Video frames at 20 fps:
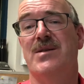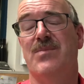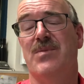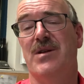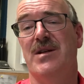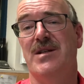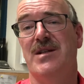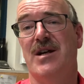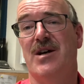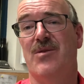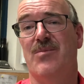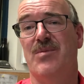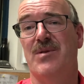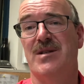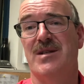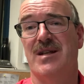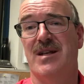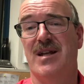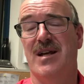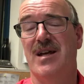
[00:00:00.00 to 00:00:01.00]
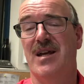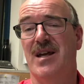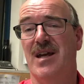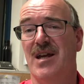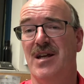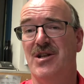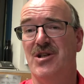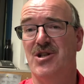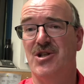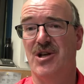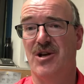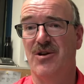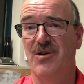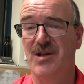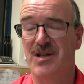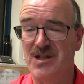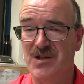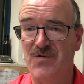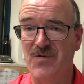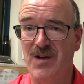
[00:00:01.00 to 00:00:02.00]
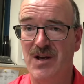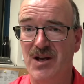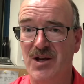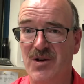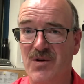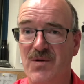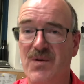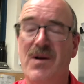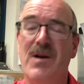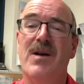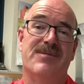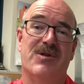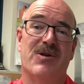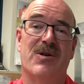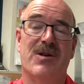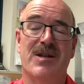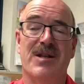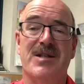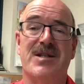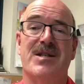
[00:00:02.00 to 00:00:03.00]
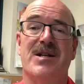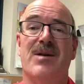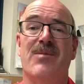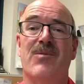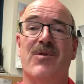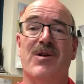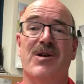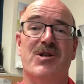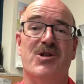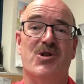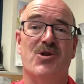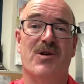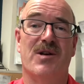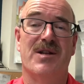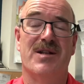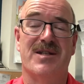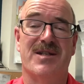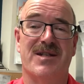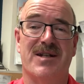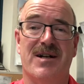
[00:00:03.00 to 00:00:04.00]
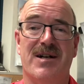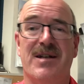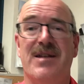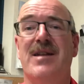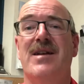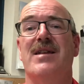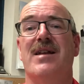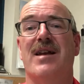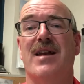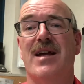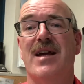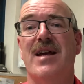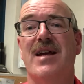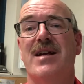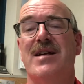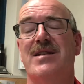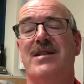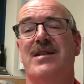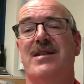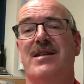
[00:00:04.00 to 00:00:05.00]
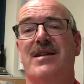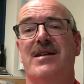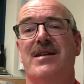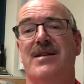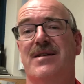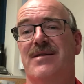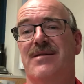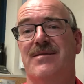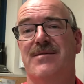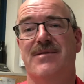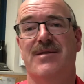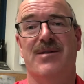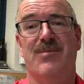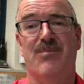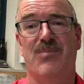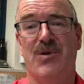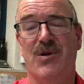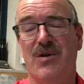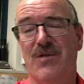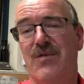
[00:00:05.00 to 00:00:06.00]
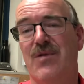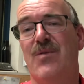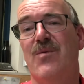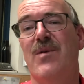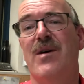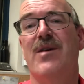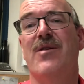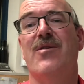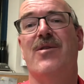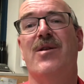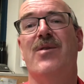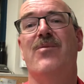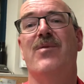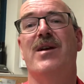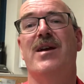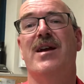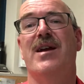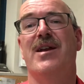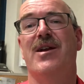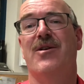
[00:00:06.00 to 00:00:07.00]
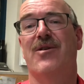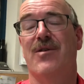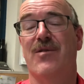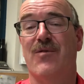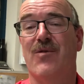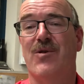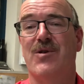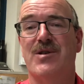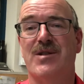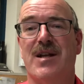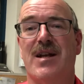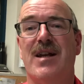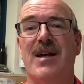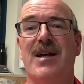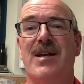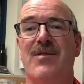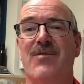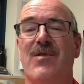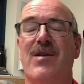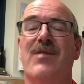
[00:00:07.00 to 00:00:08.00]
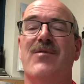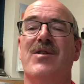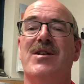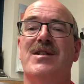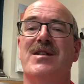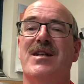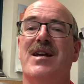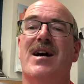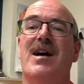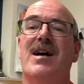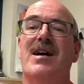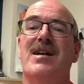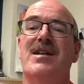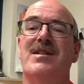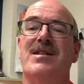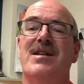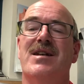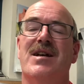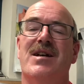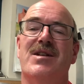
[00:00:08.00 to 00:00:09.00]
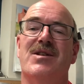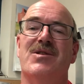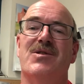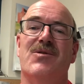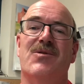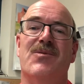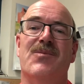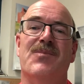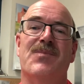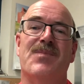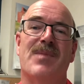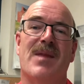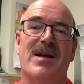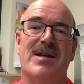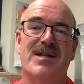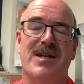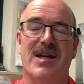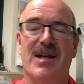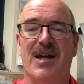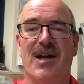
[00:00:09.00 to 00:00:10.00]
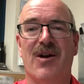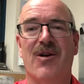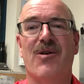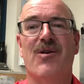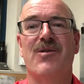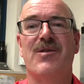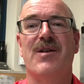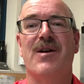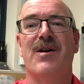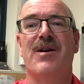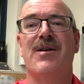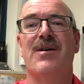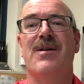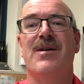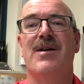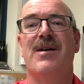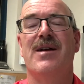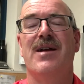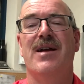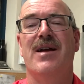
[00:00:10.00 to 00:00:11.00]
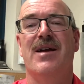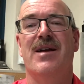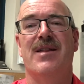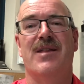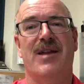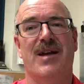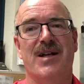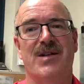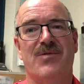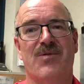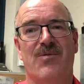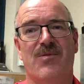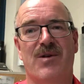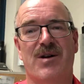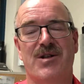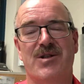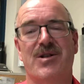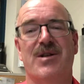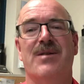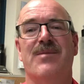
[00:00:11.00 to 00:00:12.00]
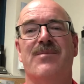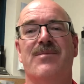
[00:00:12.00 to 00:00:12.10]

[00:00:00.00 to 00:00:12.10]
please help us like and share this video. During the summer, enjoy the sun, the lakes, the beautiful weather that we get here, and of course the land of living skies. So take care out there, and thanks for watching.